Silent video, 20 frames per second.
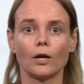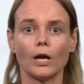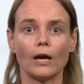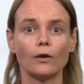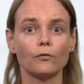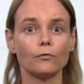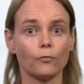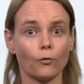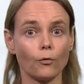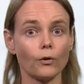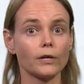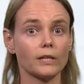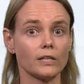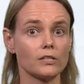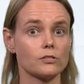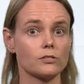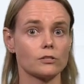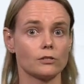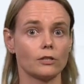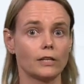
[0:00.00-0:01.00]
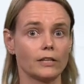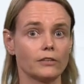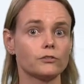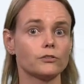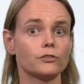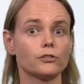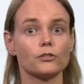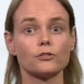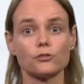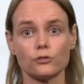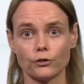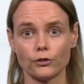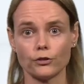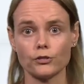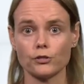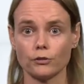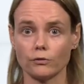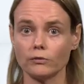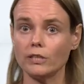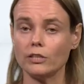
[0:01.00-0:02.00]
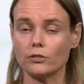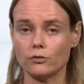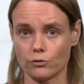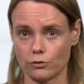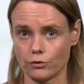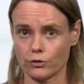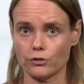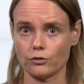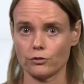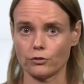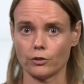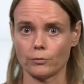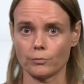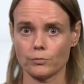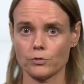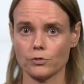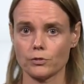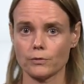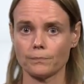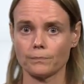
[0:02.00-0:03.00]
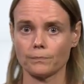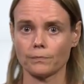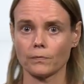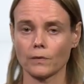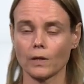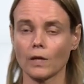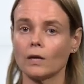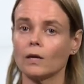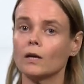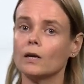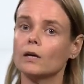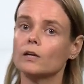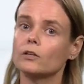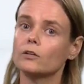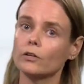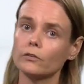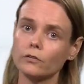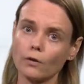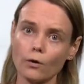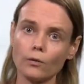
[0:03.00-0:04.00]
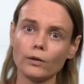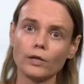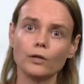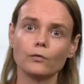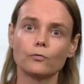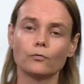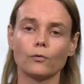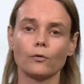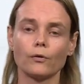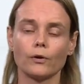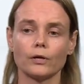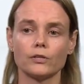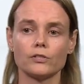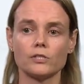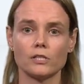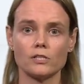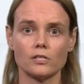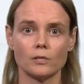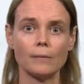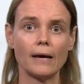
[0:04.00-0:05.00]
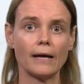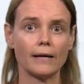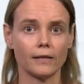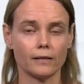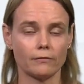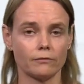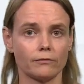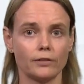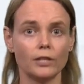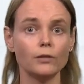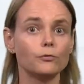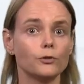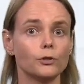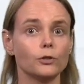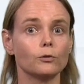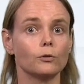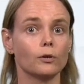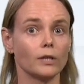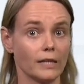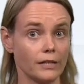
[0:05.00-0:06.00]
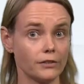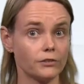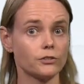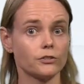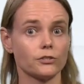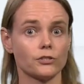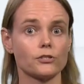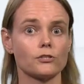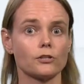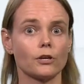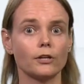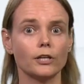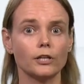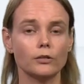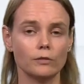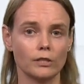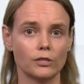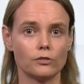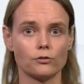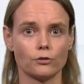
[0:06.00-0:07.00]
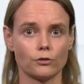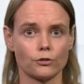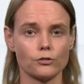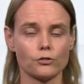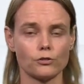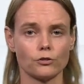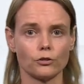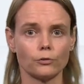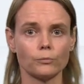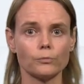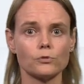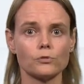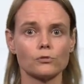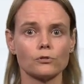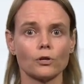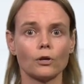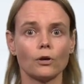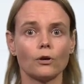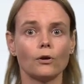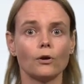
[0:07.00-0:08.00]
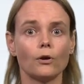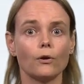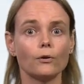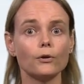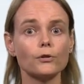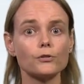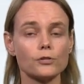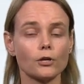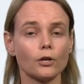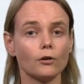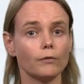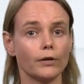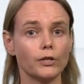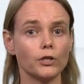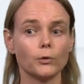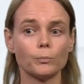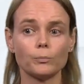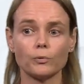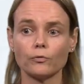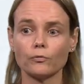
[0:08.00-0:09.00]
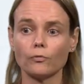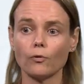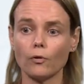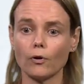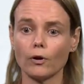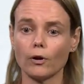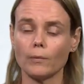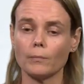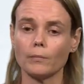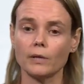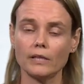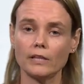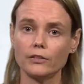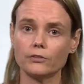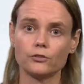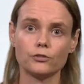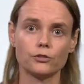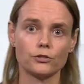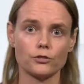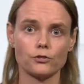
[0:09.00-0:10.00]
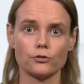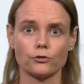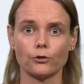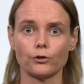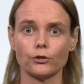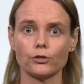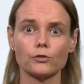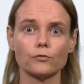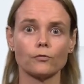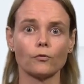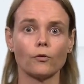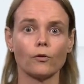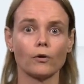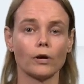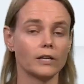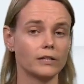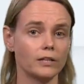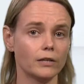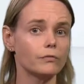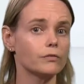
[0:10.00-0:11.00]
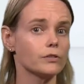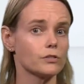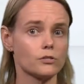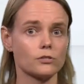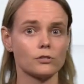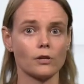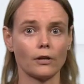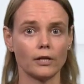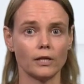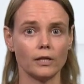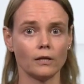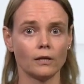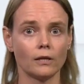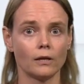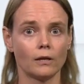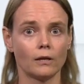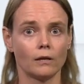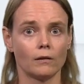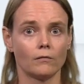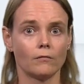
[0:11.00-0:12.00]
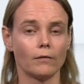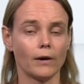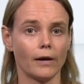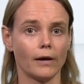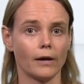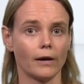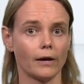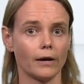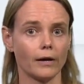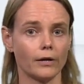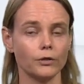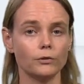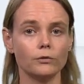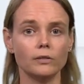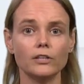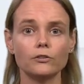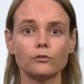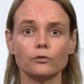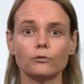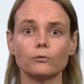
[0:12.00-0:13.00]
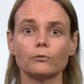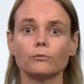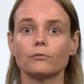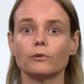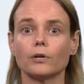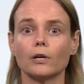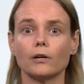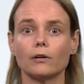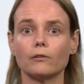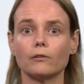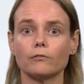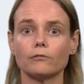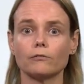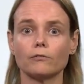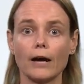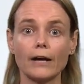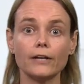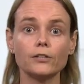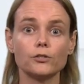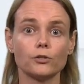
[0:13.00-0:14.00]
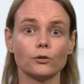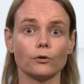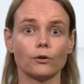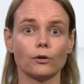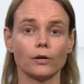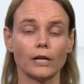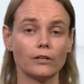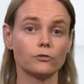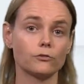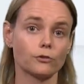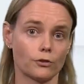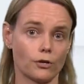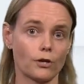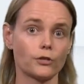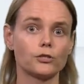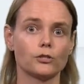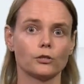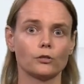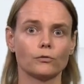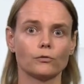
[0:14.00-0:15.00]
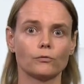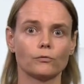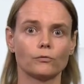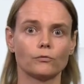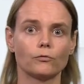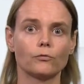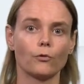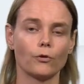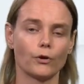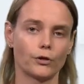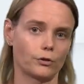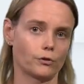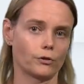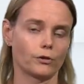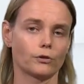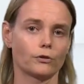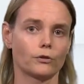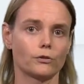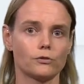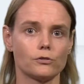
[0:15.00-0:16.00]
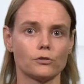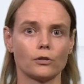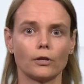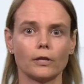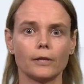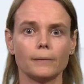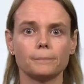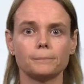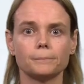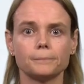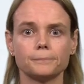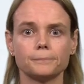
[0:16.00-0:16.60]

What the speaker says: And for this literature search, you'll need search terms. Not only for a systematic review or literature study you need search terms, also when you perform a literature search for a different study where you need to write your introduction for your study.